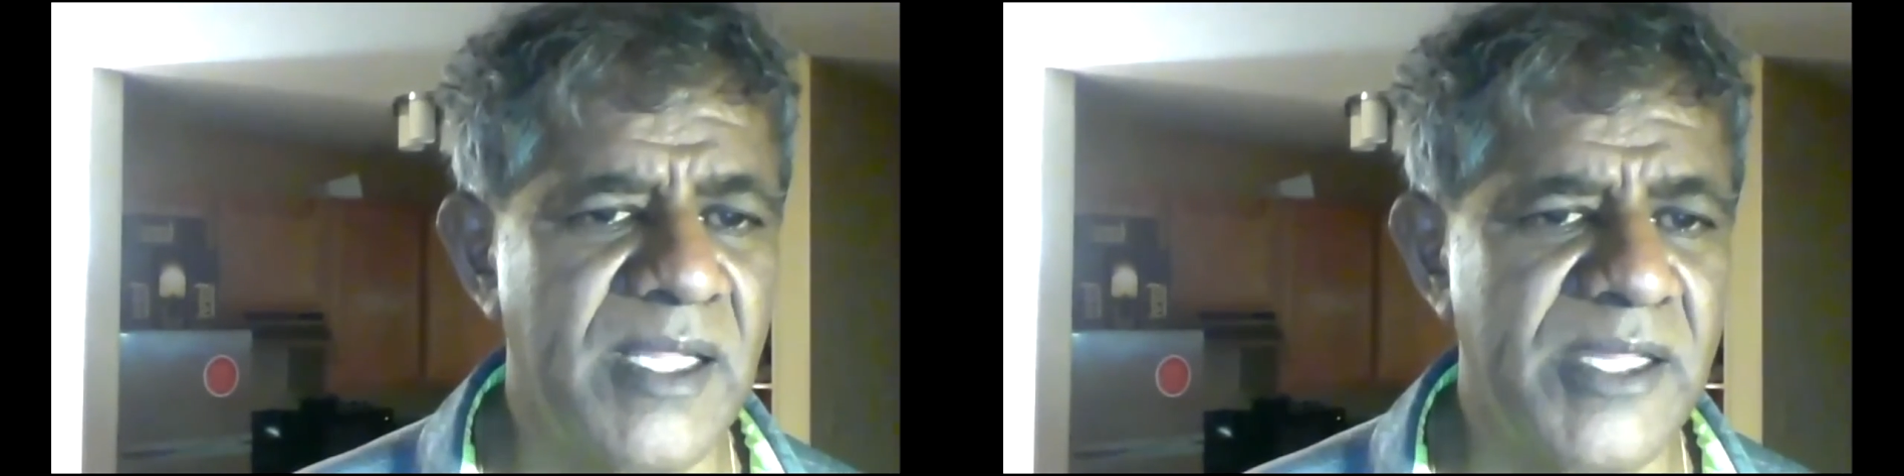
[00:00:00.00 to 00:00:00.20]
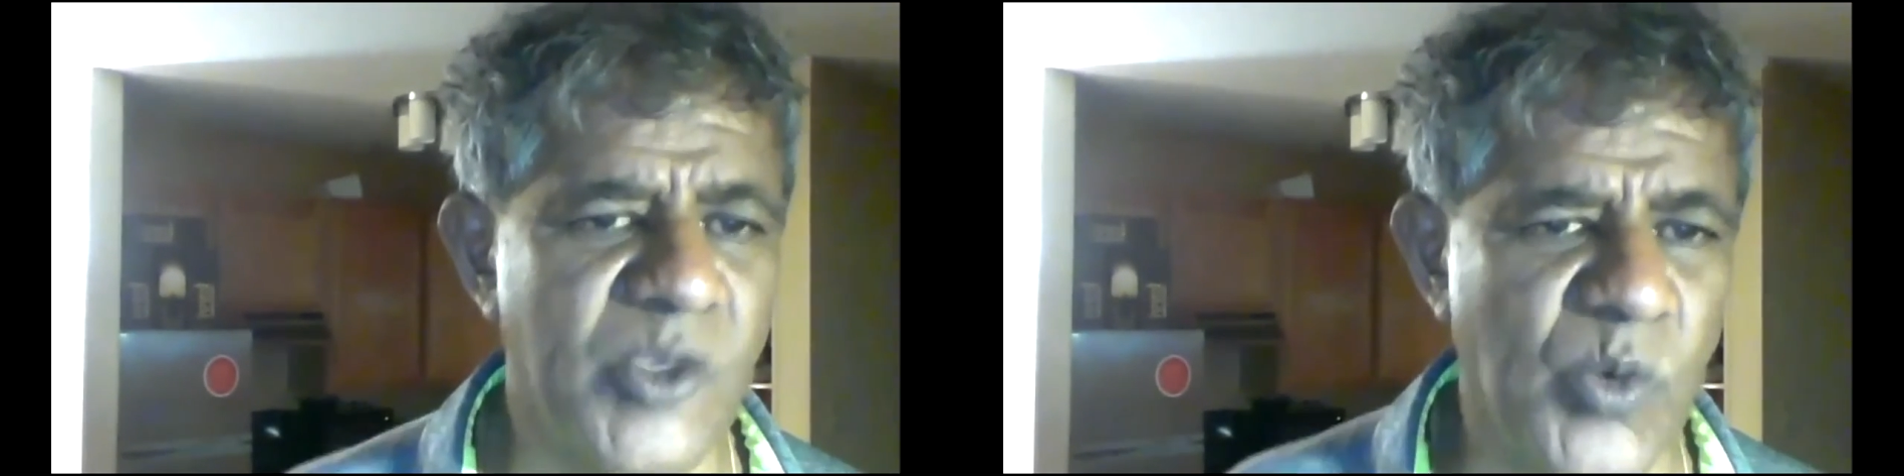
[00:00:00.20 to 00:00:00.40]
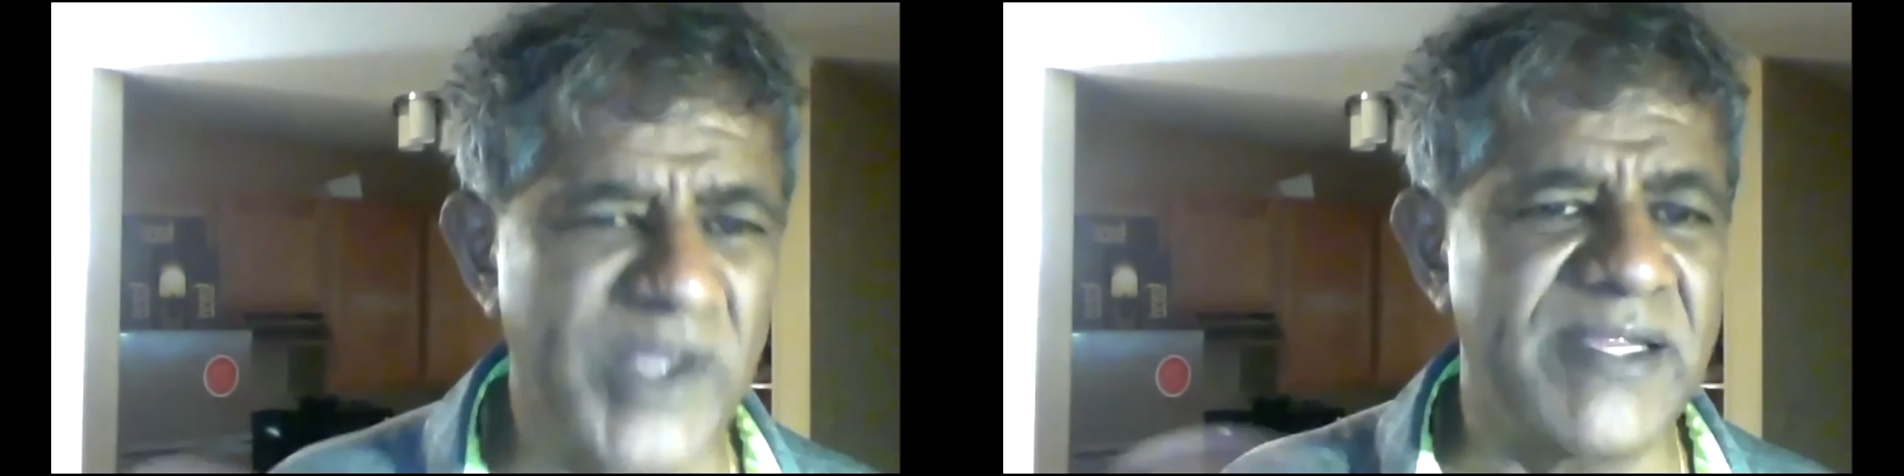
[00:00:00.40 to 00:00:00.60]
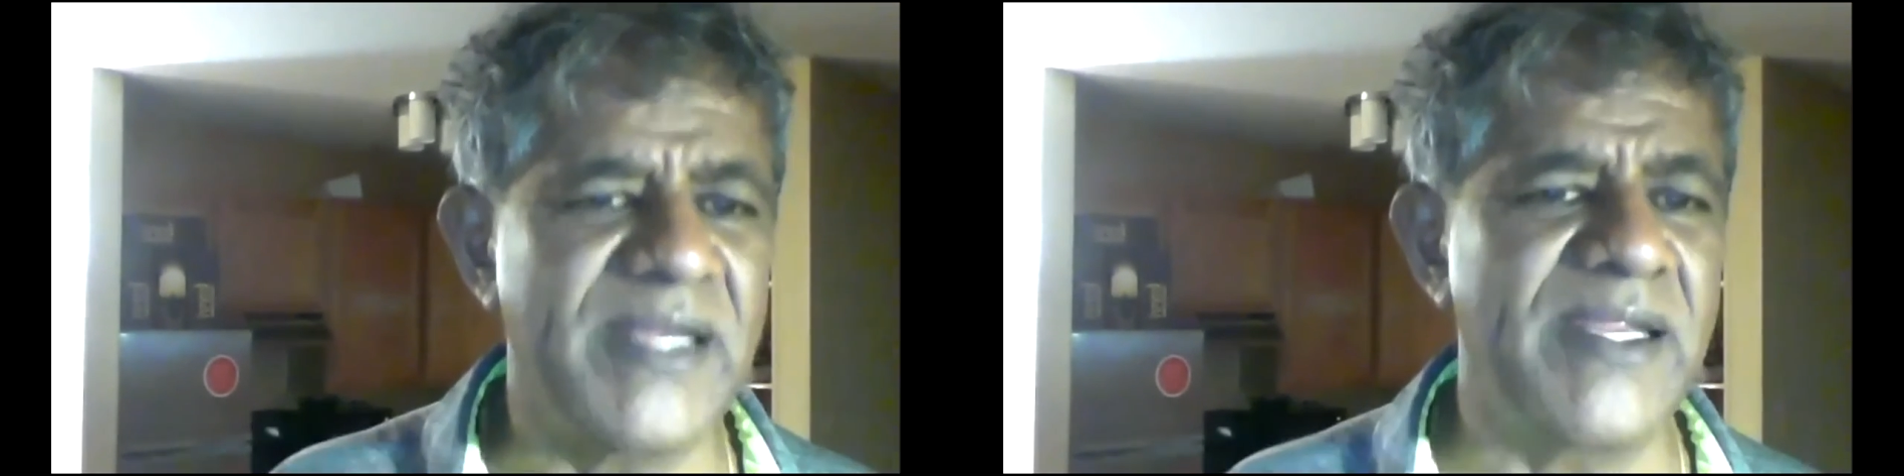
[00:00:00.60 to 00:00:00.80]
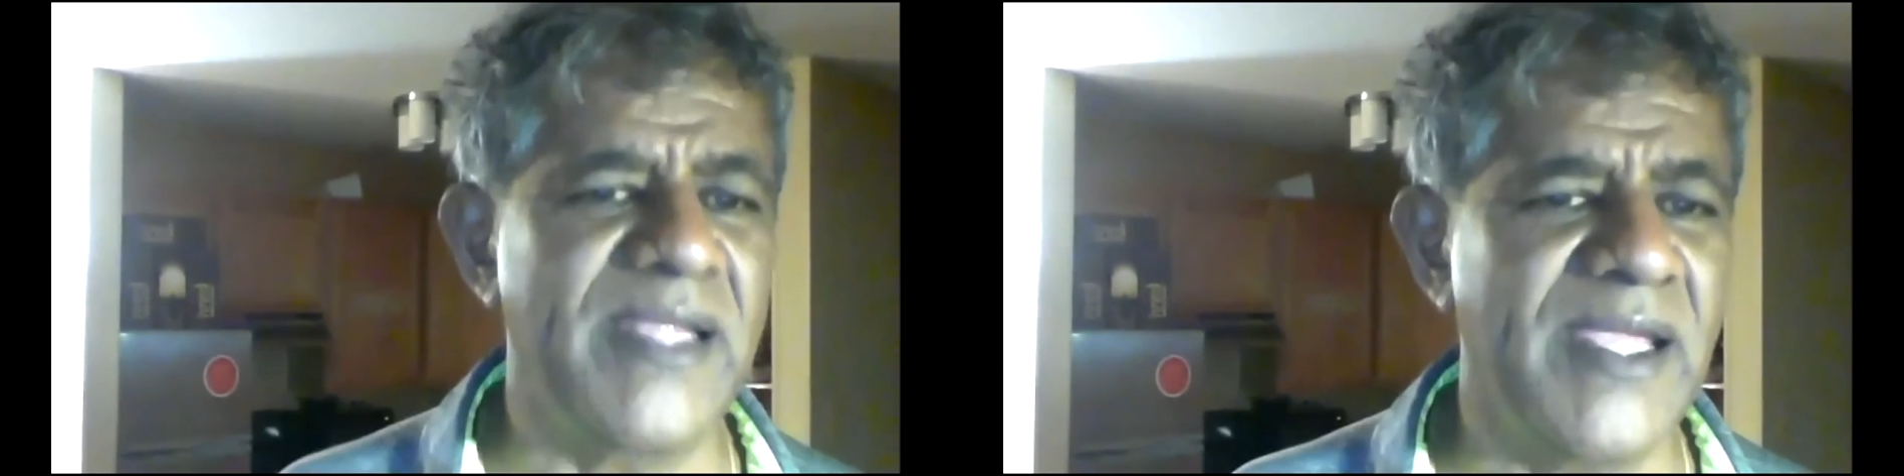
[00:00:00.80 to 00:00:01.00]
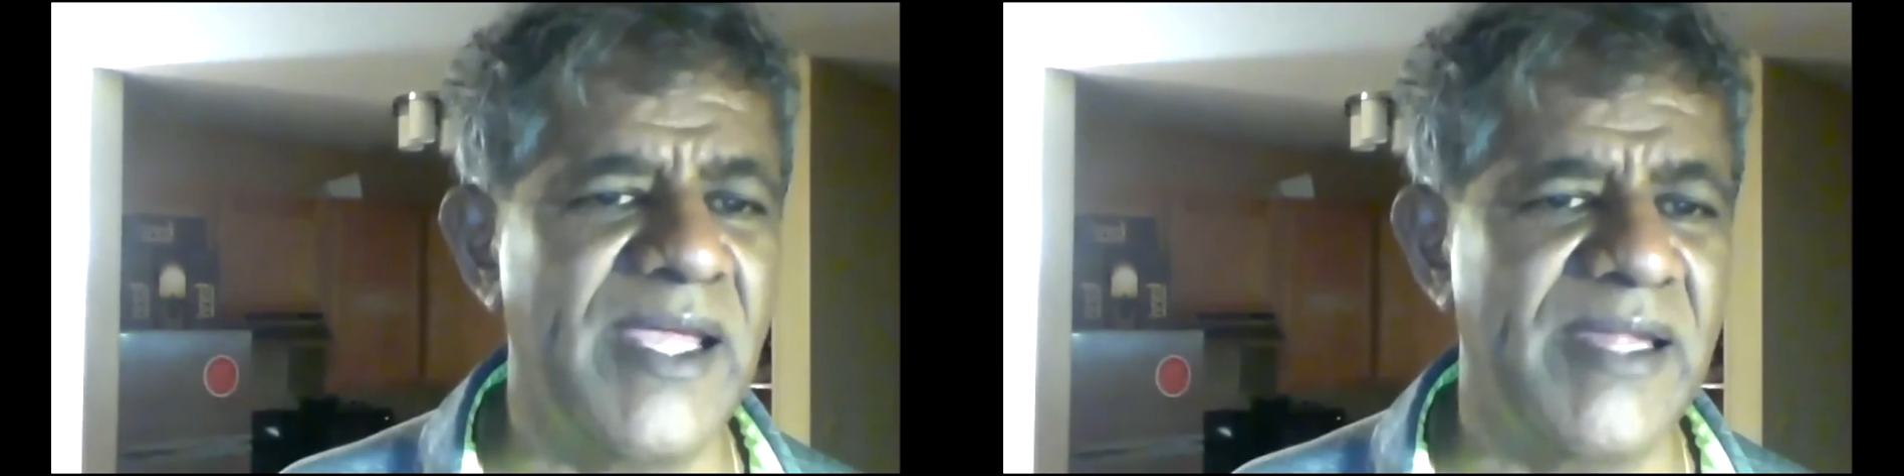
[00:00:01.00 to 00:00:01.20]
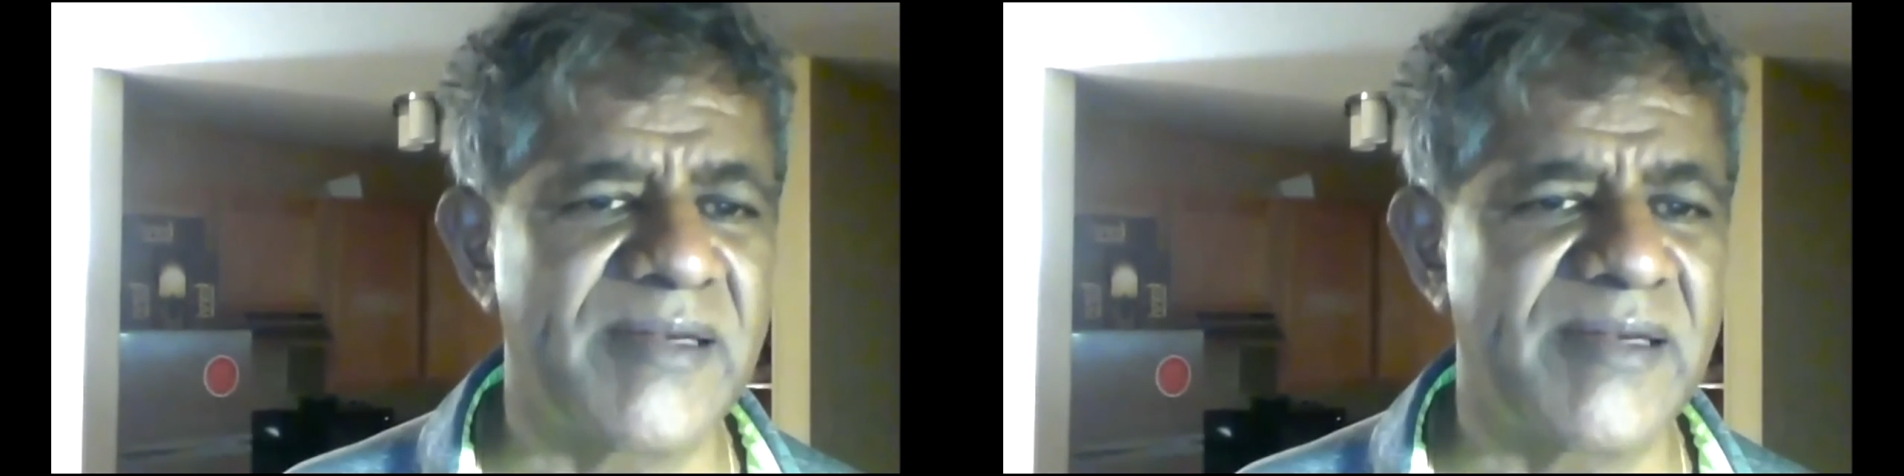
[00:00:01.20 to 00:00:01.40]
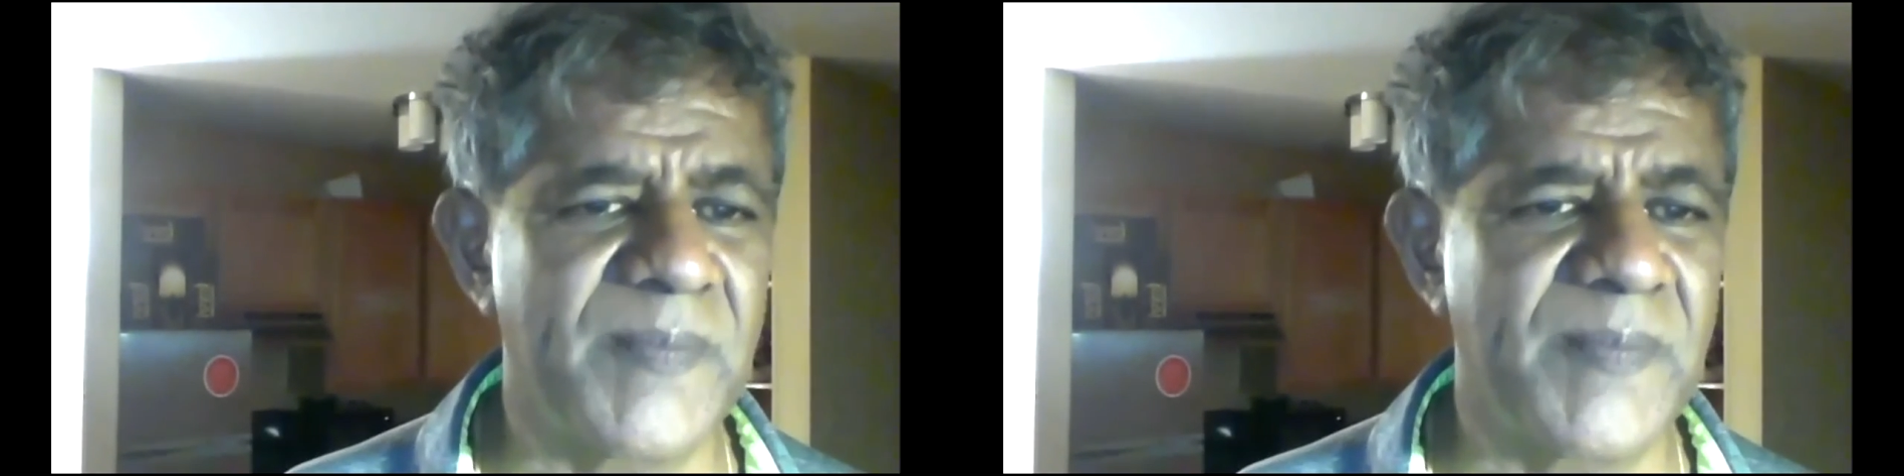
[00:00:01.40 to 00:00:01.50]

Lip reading: The question is,